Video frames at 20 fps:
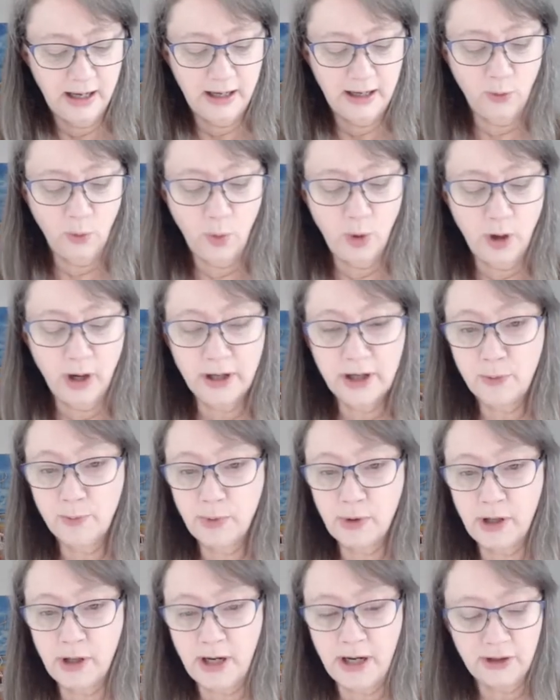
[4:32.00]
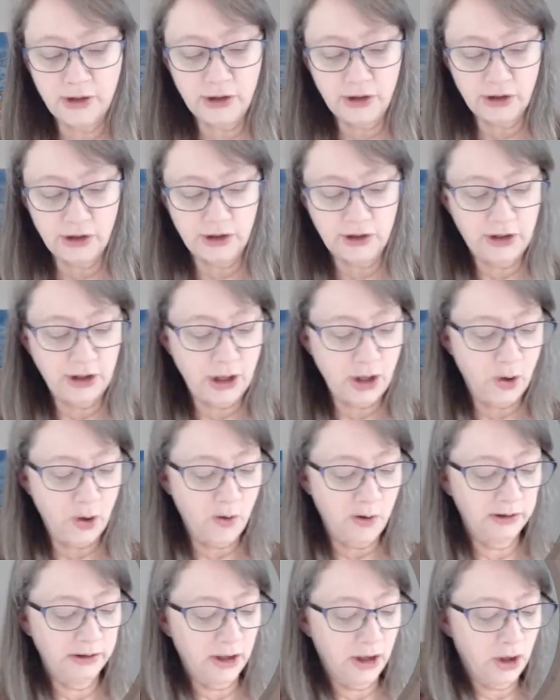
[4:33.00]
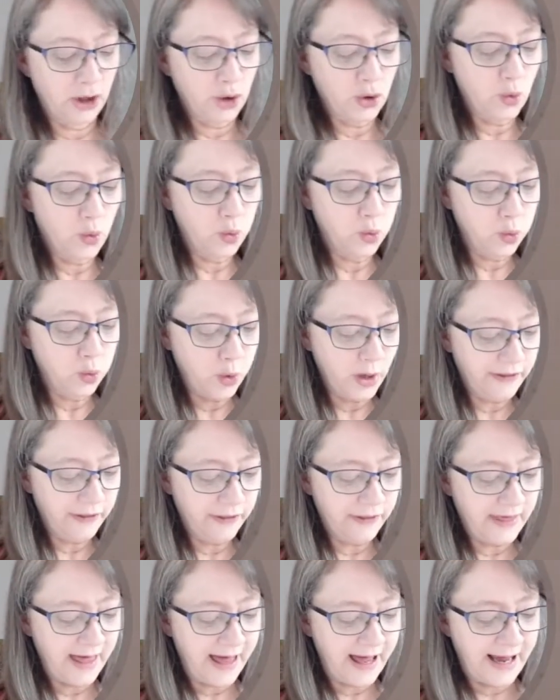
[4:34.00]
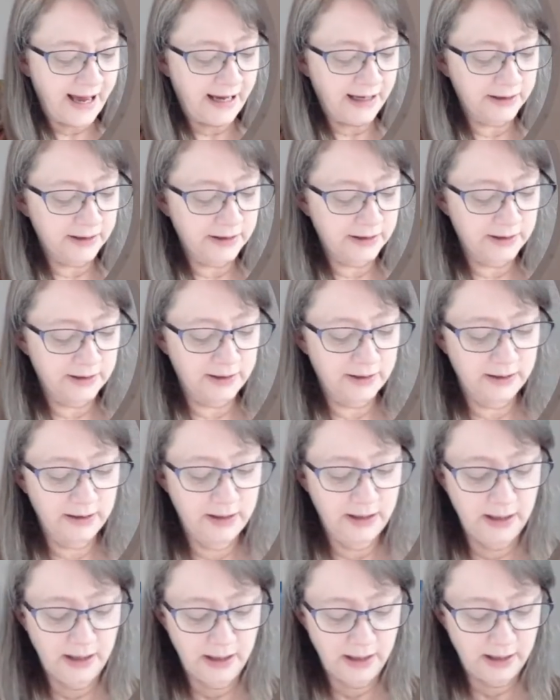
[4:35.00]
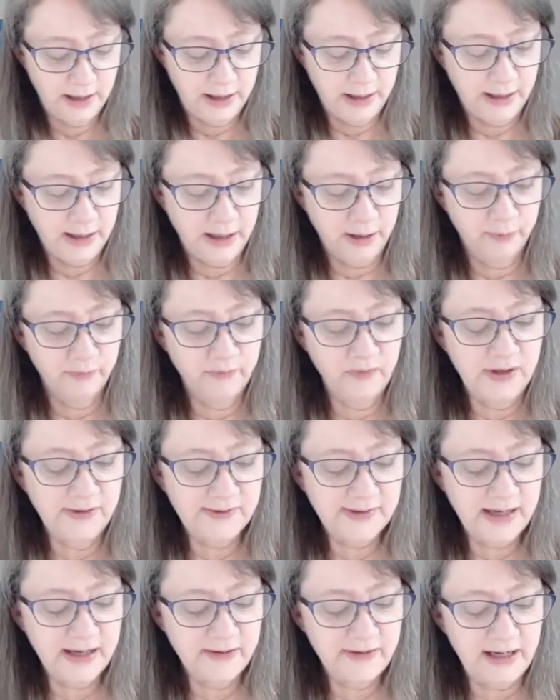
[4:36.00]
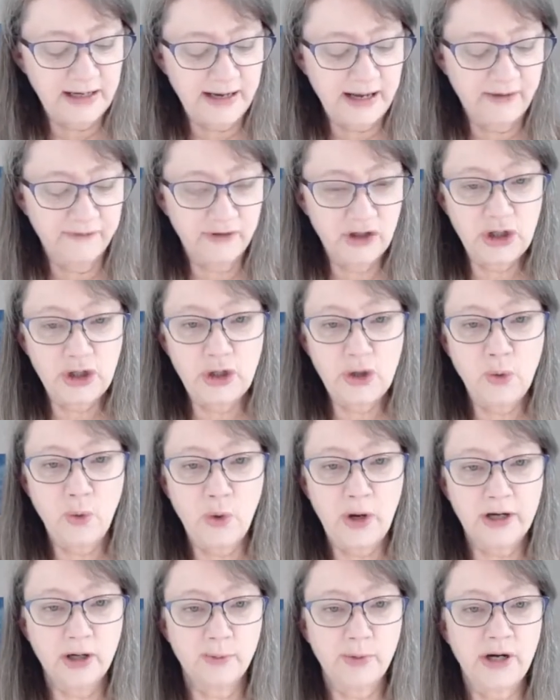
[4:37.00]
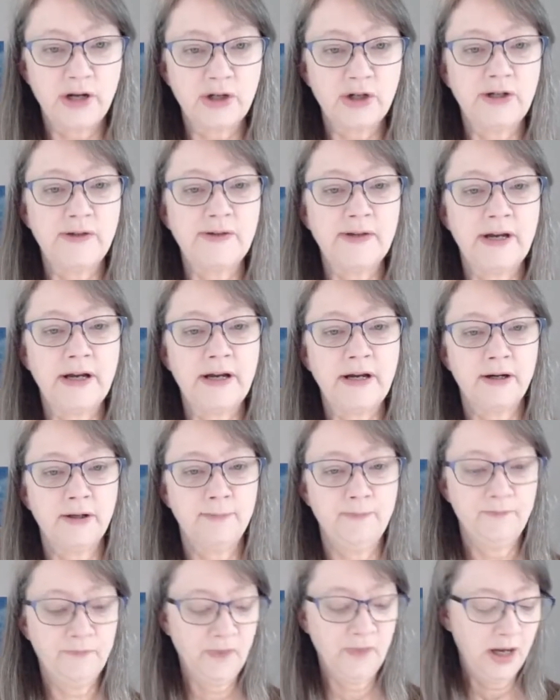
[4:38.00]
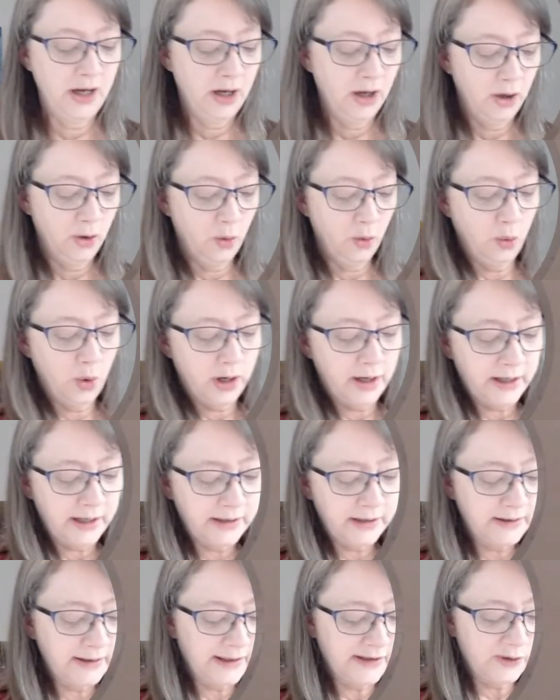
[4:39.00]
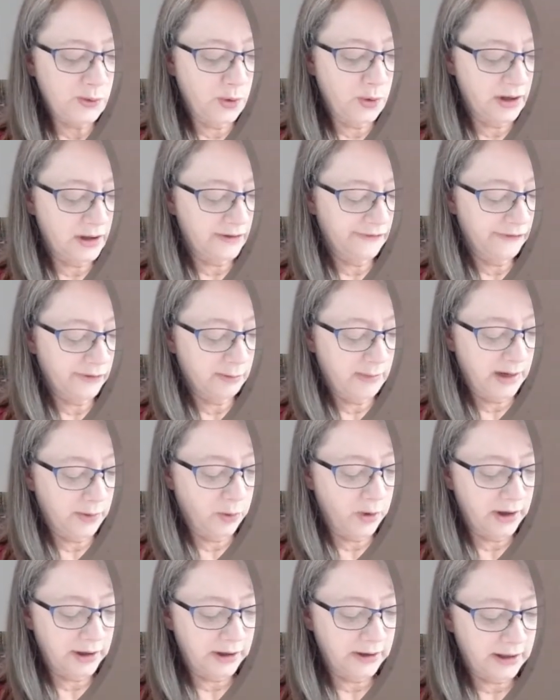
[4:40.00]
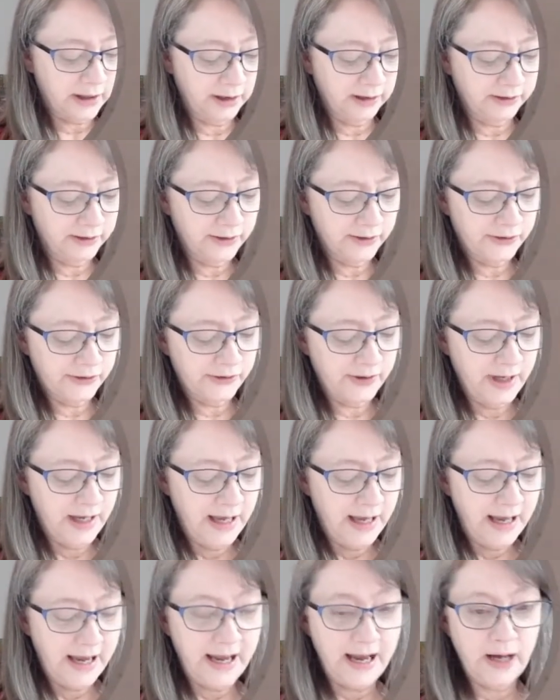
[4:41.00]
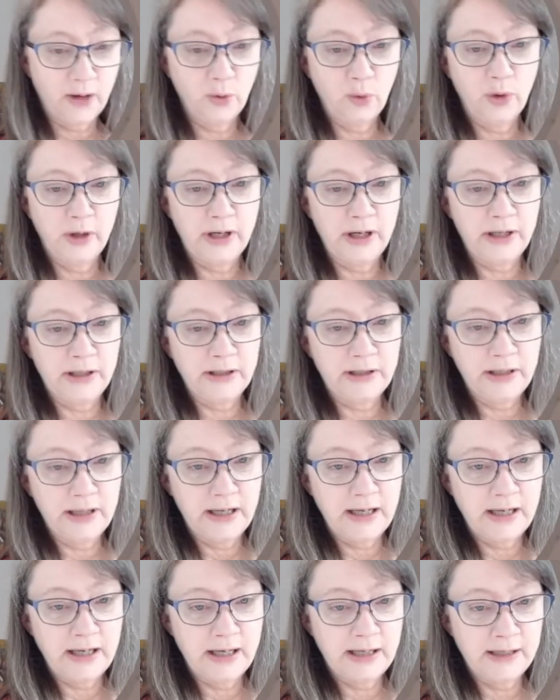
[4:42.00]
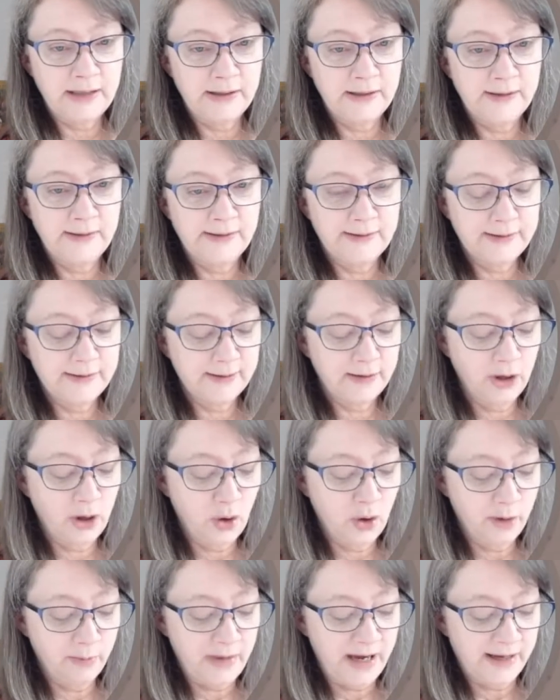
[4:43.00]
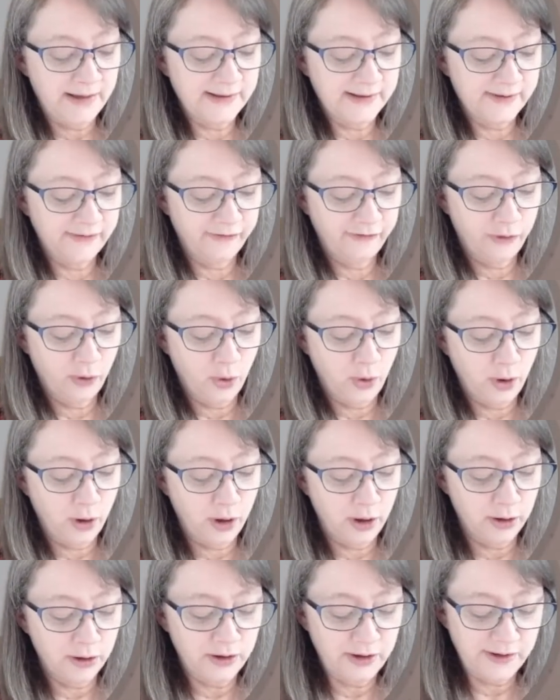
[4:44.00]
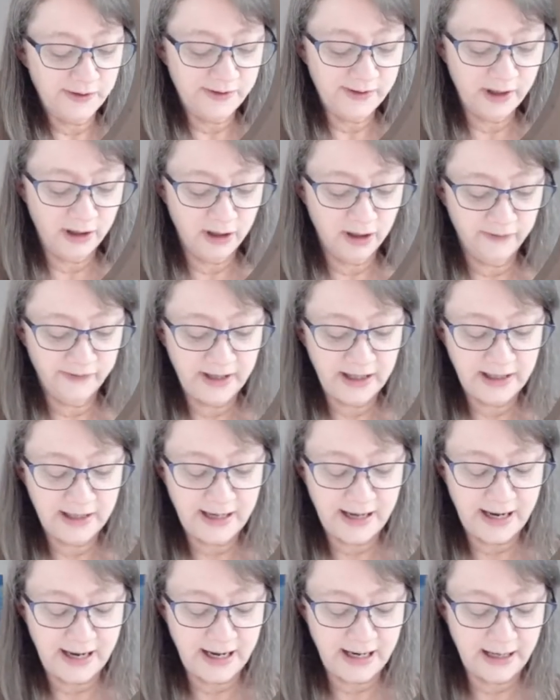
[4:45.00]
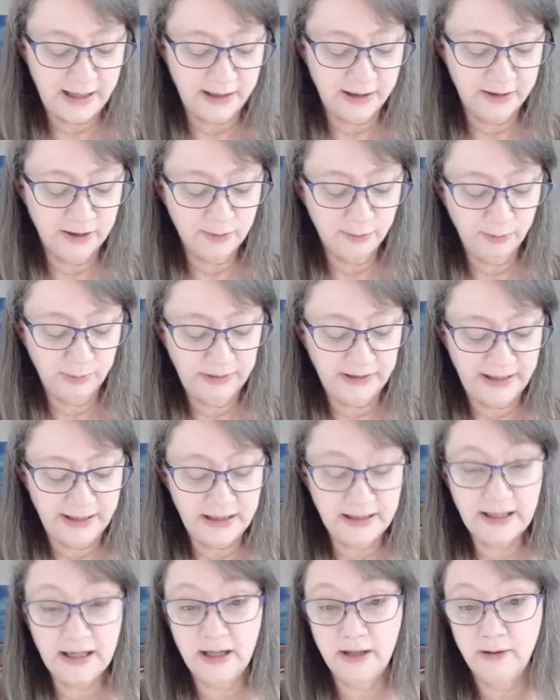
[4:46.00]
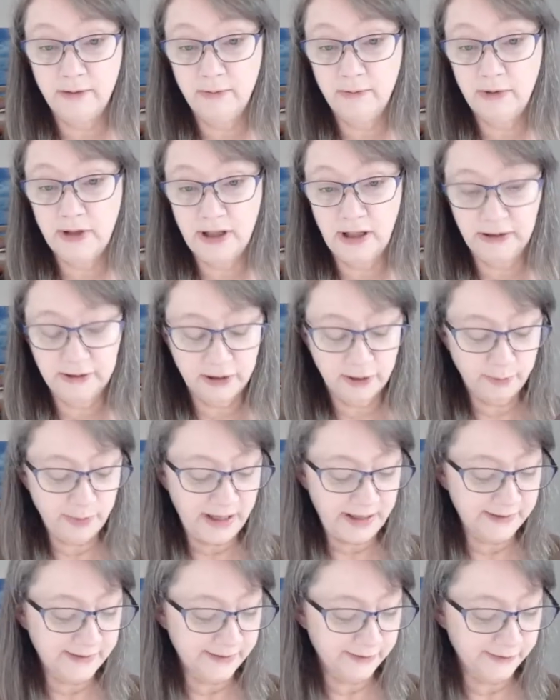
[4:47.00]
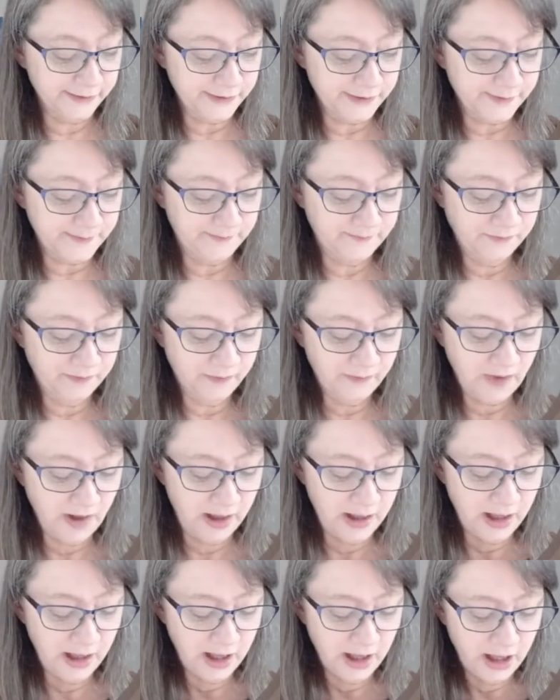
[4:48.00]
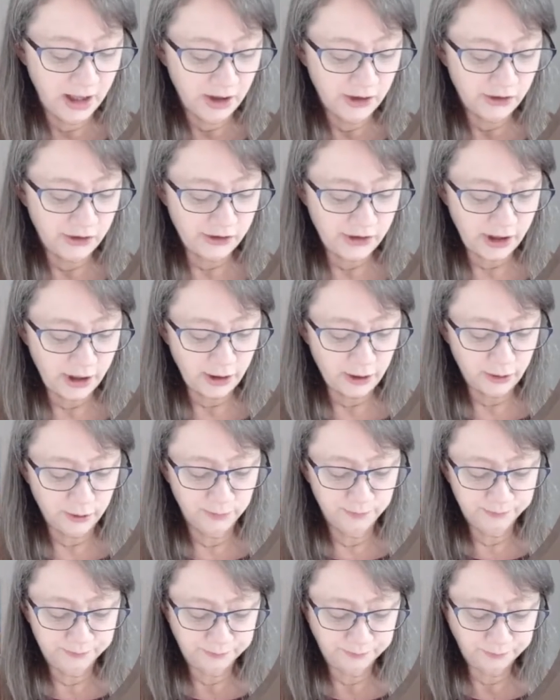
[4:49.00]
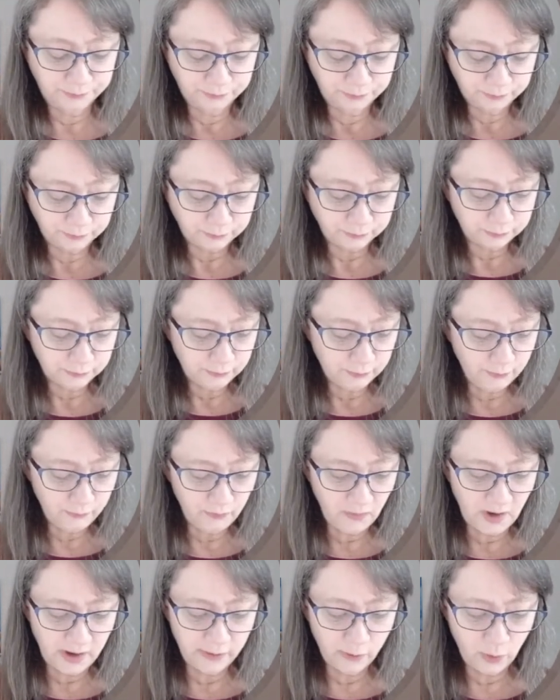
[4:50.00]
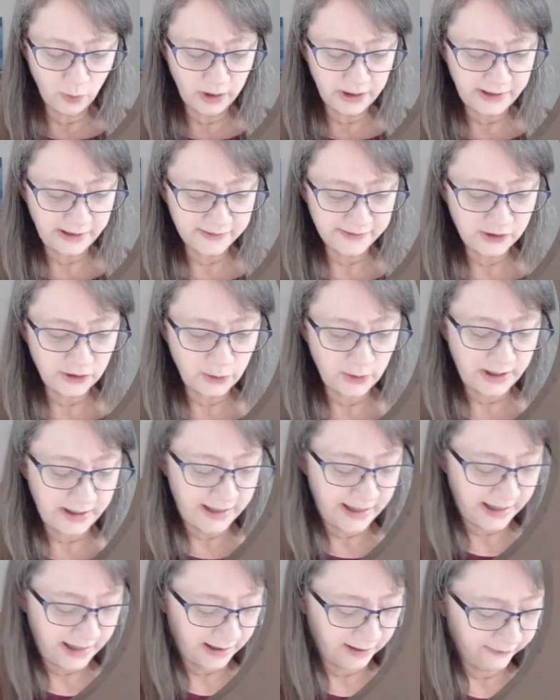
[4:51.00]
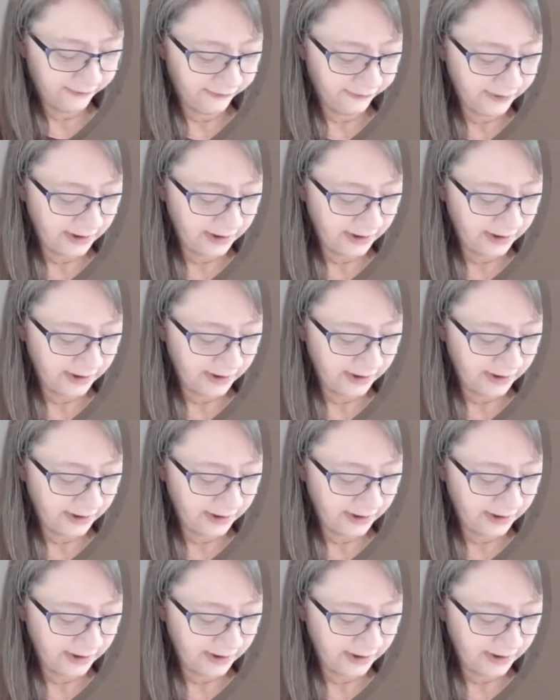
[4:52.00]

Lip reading: Water brush to go along with that. You see that I have two water brushes here. One is water for my watercolors, and one is OMS for dissolving and blending colored pencils. So what else do I have?